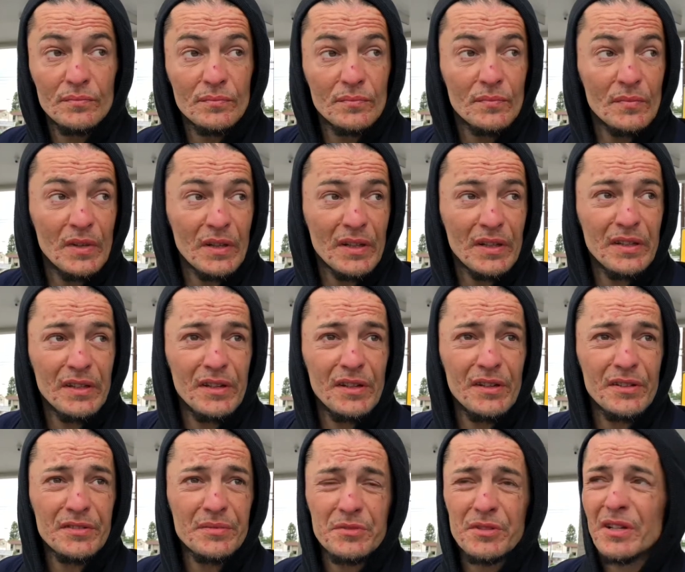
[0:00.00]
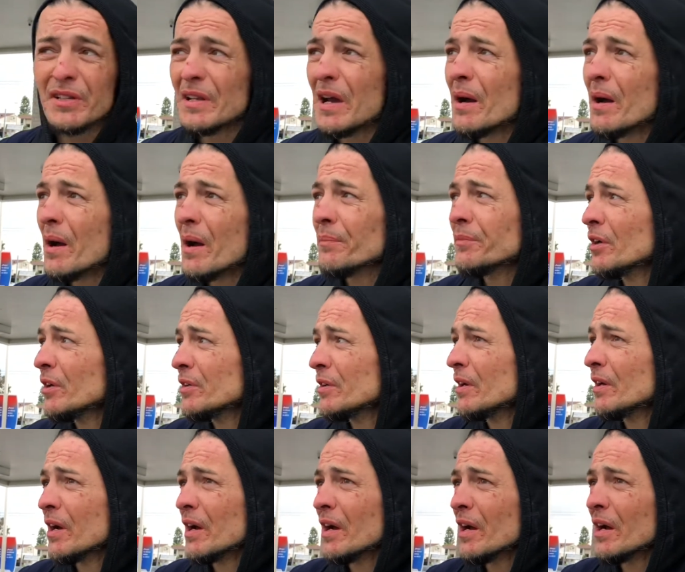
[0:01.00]
A year and some change. I'm done.
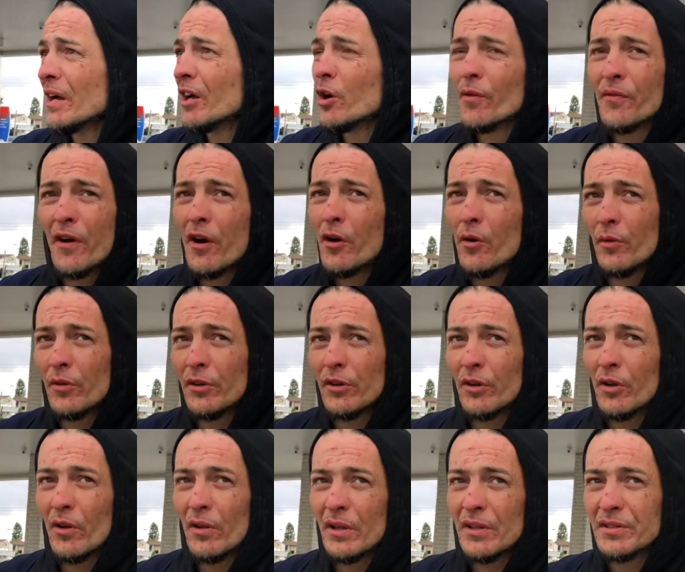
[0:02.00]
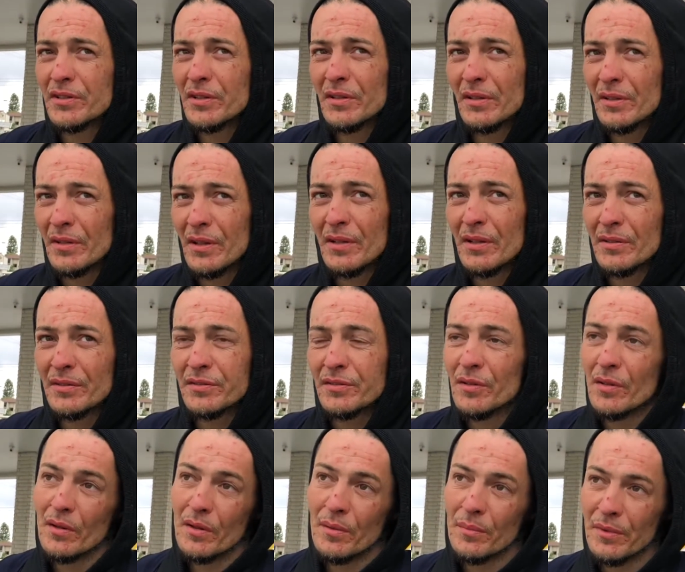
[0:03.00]
I got off heroin and all that shit. So,
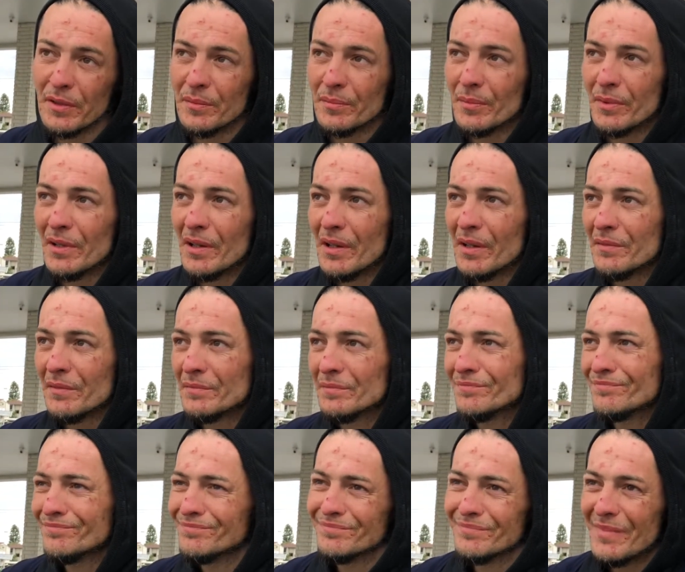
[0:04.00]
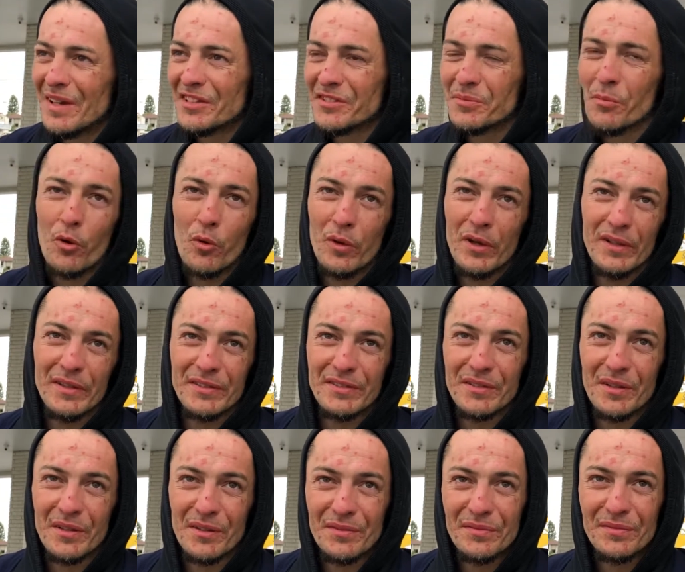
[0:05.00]
I mean, I smoke weed and
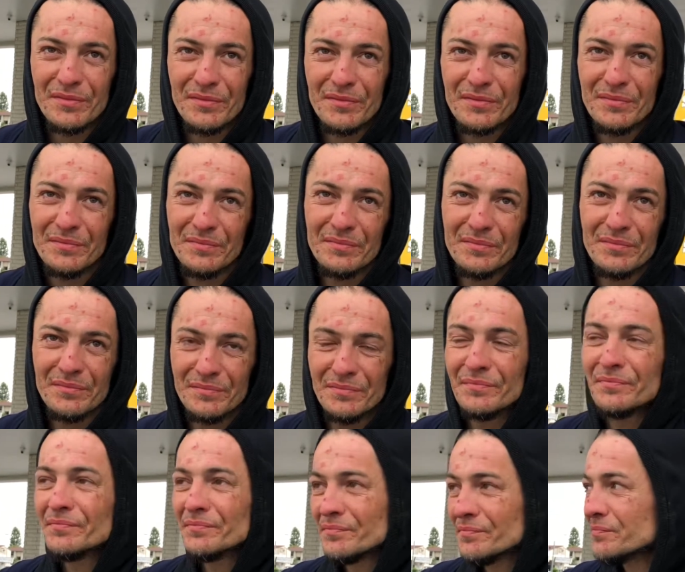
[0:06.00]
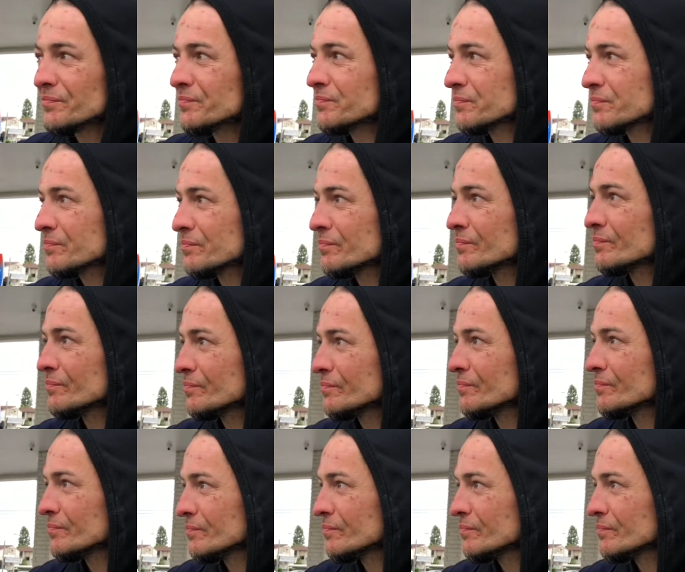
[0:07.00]
stuff.